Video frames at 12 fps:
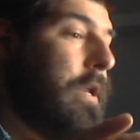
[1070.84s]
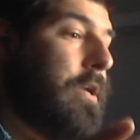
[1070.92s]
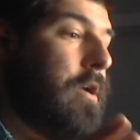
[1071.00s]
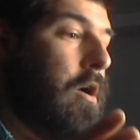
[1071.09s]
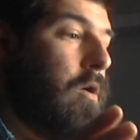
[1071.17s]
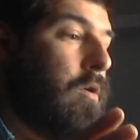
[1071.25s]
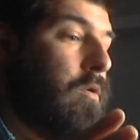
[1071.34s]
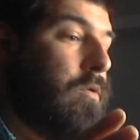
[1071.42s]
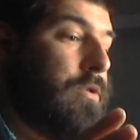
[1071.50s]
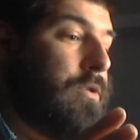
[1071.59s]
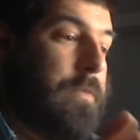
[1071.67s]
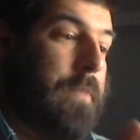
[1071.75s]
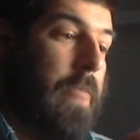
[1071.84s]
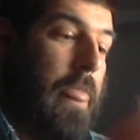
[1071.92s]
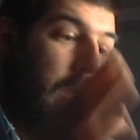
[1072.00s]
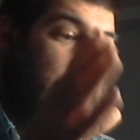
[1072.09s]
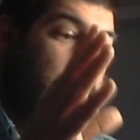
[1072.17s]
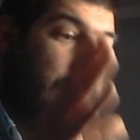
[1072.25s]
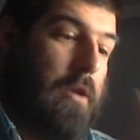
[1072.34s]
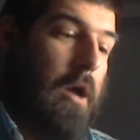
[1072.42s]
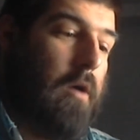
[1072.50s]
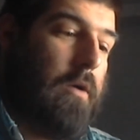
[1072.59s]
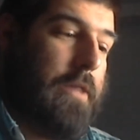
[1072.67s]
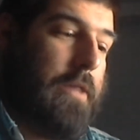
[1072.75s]
And he goes,
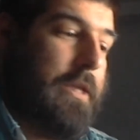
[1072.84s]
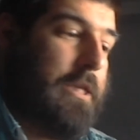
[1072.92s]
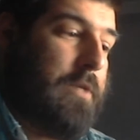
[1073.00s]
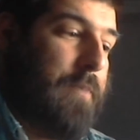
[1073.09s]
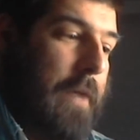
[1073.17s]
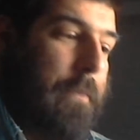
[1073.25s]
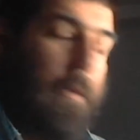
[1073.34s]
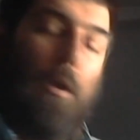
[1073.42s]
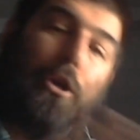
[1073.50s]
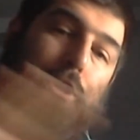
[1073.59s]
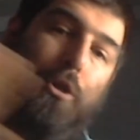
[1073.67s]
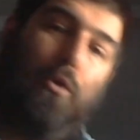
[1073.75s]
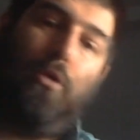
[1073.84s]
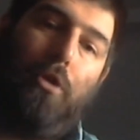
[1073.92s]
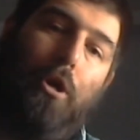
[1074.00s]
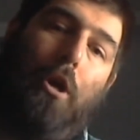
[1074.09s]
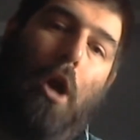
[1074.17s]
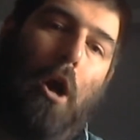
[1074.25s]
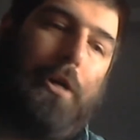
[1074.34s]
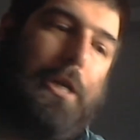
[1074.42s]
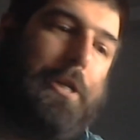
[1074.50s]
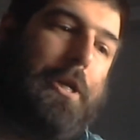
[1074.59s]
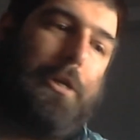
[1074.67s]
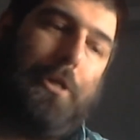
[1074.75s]
no, and these people are too
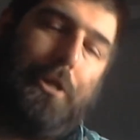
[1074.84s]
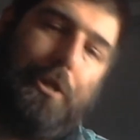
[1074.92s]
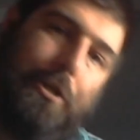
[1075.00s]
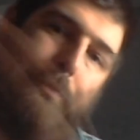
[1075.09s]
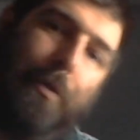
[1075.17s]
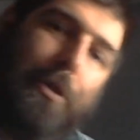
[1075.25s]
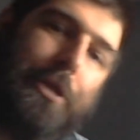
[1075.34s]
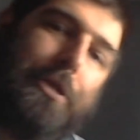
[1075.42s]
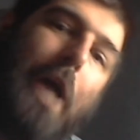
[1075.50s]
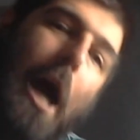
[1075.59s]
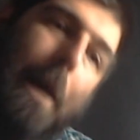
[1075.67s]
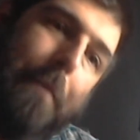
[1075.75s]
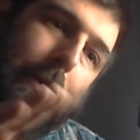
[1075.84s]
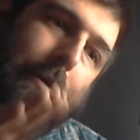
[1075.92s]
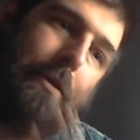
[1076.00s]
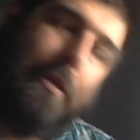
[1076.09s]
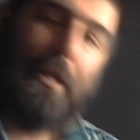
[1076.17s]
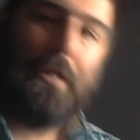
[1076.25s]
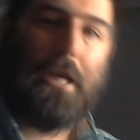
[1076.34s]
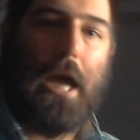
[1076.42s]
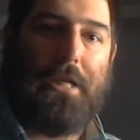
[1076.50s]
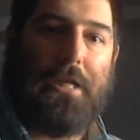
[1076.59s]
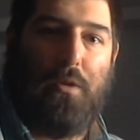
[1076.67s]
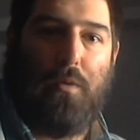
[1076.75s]
good-hearted to put a stop to these
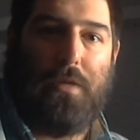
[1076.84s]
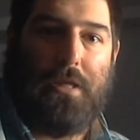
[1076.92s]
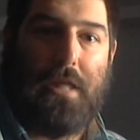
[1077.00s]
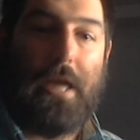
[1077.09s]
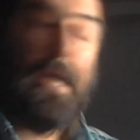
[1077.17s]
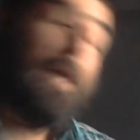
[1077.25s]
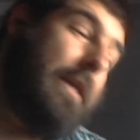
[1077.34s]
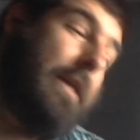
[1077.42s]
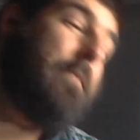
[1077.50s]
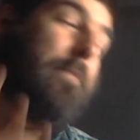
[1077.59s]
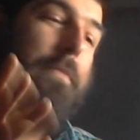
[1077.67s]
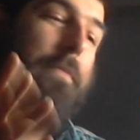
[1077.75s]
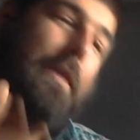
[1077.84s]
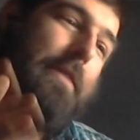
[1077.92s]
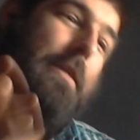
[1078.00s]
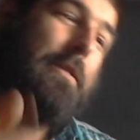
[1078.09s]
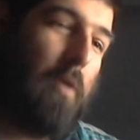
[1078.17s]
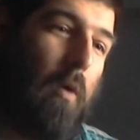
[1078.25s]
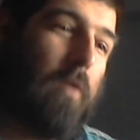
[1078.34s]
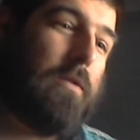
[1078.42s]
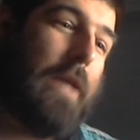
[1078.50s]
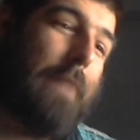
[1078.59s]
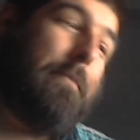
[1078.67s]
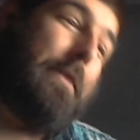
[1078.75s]
guys doing this thing. And then he, then this
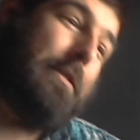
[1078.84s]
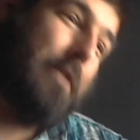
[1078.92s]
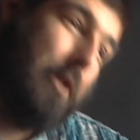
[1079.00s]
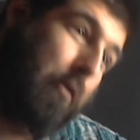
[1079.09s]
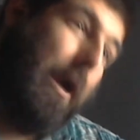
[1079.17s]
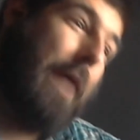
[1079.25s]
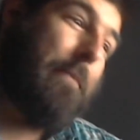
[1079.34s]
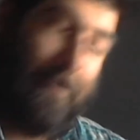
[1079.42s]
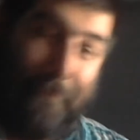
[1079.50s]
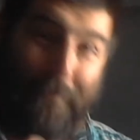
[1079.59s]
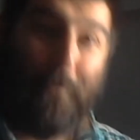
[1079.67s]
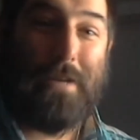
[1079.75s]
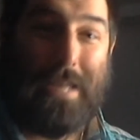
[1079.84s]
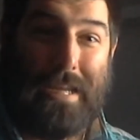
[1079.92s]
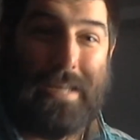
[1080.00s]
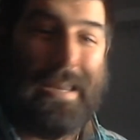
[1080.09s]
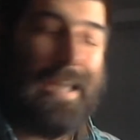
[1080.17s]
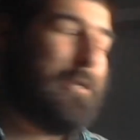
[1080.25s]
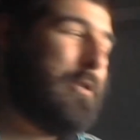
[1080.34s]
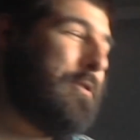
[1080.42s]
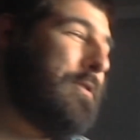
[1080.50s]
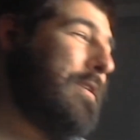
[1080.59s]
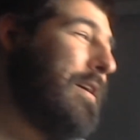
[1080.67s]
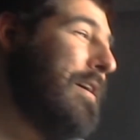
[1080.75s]
old guy beats the crap out of four
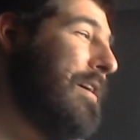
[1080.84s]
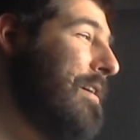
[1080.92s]
teenagers.